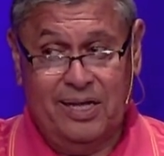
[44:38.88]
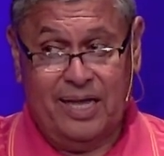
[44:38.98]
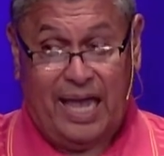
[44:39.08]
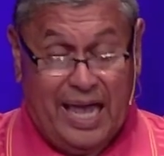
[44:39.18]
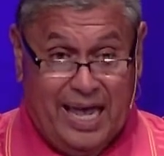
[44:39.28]

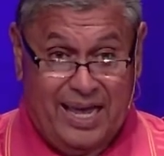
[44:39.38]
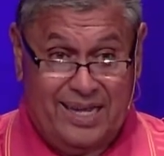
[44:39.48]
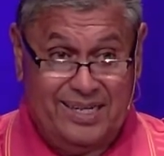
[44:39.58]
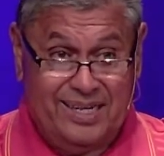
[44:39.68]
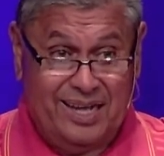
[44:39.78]

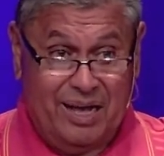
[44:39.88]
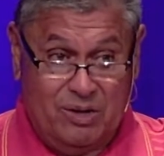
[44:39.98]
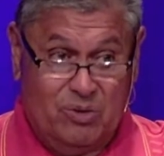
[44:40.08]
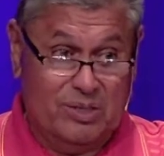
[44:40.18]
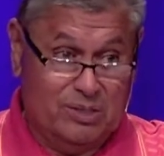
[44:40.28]
And I'm
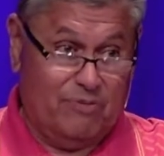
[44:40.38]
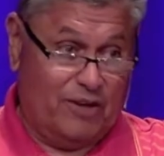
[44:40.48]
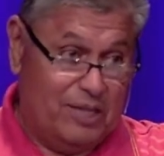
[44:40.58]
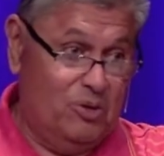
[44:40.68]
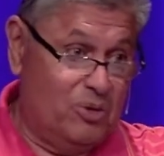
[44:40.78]
going to
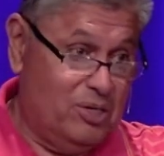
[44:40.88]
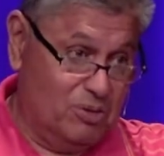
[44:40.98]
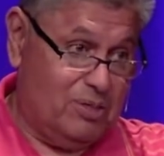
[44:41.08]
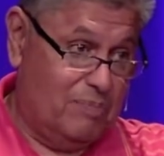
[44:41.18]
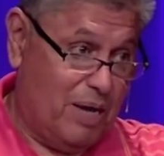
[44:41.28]
find you
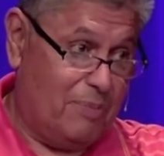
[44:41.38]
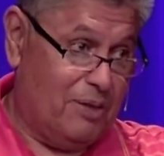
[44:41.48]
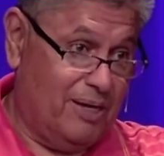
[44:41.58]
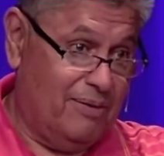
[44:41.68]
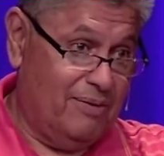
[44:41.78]
guilty,
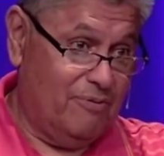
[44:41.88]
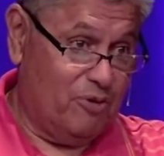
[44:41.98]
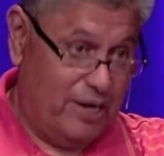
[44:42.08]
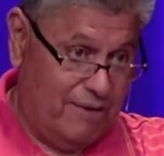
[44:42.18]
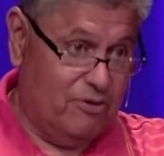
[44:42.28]
Babylon, for
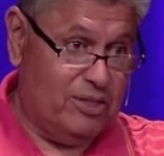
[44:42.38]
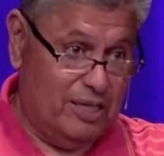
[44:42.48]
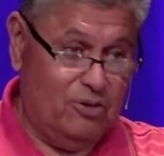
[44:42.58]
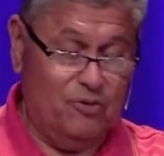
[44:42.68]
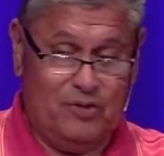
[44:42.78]
everything
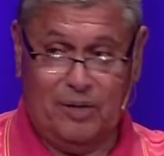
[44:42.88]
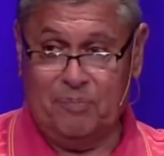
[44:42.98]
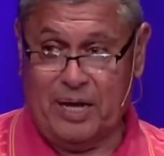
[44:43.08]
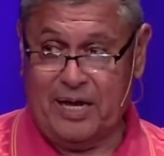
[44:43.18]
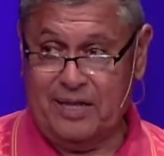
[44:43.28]
you've done
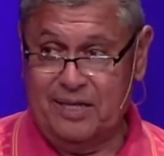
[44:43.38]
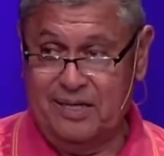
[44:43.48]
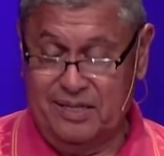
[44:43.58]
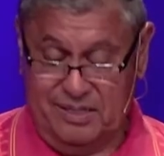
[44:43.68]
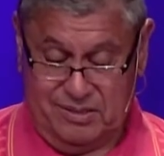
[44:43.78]
bad.
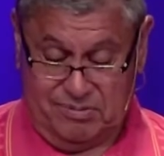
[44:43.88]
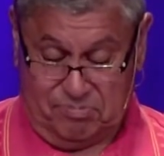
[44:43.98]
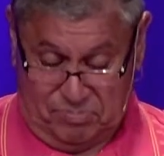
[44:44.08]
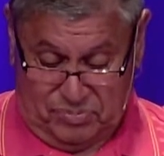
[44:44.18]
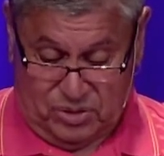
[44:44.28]

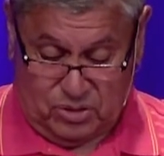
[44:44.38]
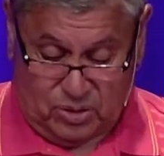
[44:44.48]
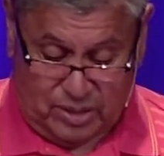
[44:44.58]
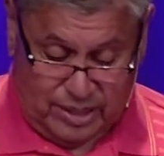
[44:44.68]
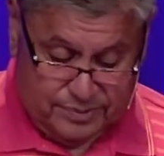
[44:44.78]
There's our
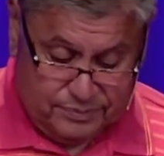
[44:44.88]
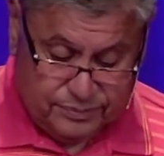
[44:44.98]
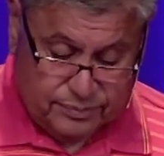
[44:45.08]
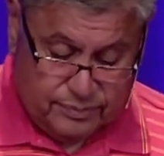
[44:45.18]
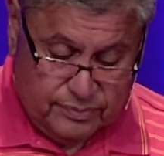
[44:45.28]
God.
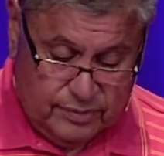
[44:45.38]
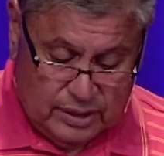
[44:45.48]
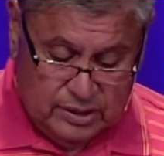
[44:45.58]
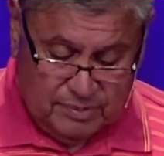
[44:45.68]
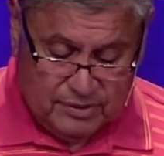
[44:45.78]

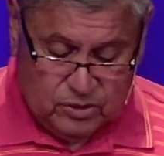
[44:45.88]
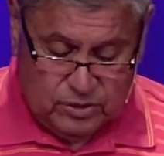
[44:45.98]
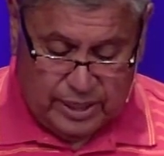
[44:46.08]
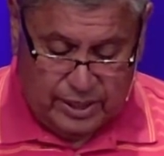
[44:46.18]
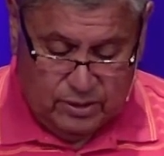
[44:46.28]
Some of us
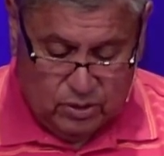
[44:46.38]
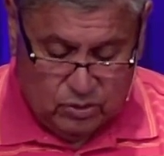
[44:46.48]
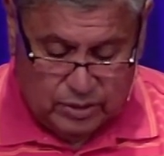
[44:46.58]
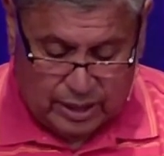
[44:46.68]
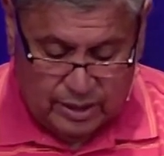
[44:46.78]
today know
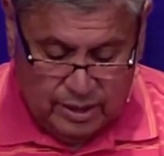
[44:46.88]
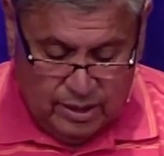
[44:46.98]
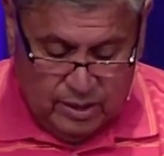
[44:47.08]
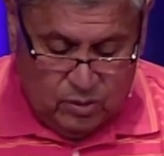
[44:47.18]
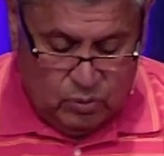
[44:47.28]
that
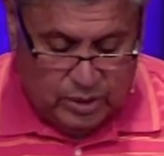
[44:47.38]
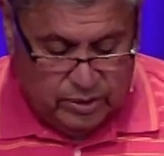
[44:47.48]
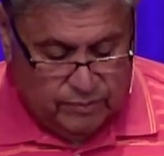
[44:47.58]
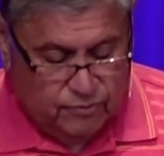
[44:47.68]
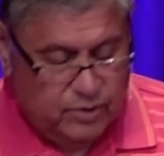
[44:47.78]
we
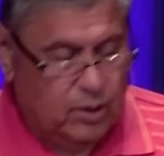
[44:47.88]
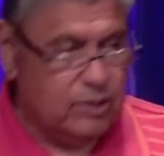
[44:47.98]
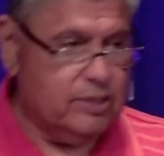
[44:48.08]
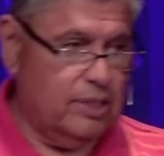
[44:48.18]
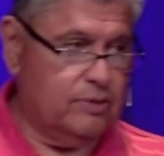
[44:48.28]
couldn't free
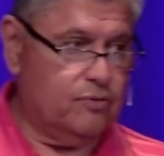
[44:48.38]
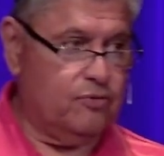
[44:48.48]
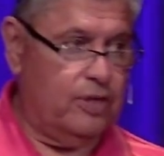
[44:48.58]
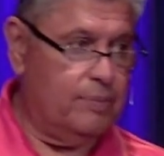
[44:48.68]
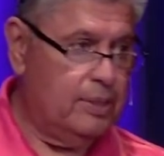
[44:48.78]
ourselves
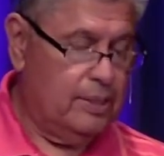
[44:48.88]
from